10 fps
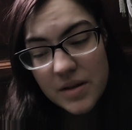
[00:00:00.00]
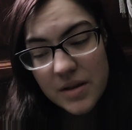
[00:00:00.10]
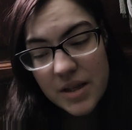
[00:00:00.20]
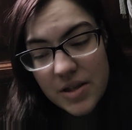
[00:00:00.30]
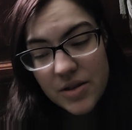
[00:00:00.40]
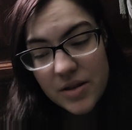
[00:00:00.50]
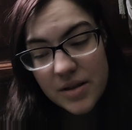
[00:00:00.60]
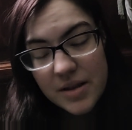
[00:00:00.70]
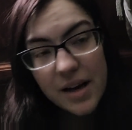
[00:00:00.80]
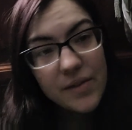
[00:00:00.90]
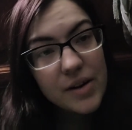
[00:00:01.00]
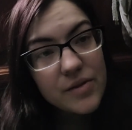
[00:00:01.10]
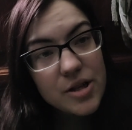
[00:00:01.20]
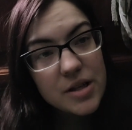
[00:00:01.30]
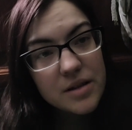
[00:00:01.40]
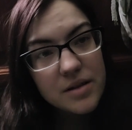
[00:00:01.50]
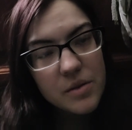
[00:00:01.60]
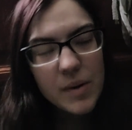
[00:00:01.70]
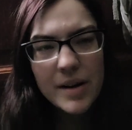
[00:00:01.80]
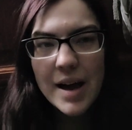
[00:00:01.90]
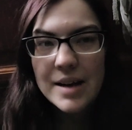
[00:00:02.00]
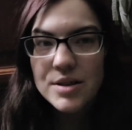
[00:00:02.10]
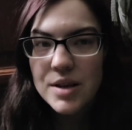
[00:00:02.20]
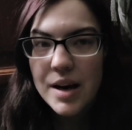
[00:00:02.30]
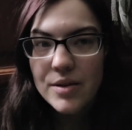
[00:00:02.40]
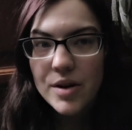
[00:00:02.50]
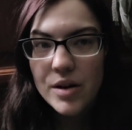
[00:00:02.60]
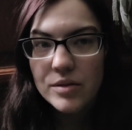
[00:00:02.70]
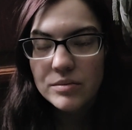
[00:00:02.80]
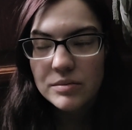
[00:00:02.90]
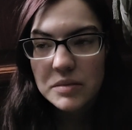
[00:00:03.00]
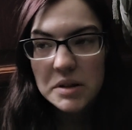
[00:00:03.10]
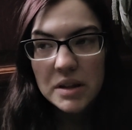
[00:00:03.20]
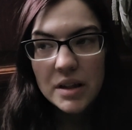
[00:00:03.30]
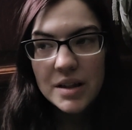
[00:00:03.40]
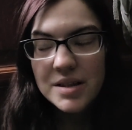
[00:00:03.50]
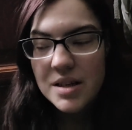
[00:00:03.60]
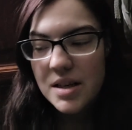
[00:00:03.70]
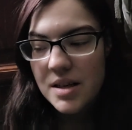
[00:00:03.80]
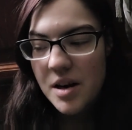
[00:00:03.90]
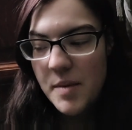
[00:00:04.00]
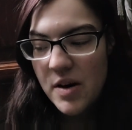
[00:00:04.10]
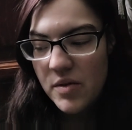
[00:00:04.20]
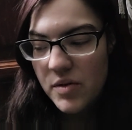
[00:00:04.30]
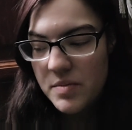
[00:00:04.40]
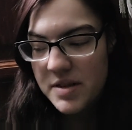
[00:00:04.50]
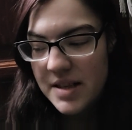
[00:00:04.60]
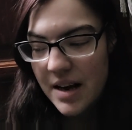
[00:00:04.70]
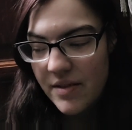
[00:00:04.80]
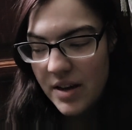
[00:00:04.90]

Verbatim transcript: teachers and staff have jeans. Well, actually, I don't know because it didn't come out from staff.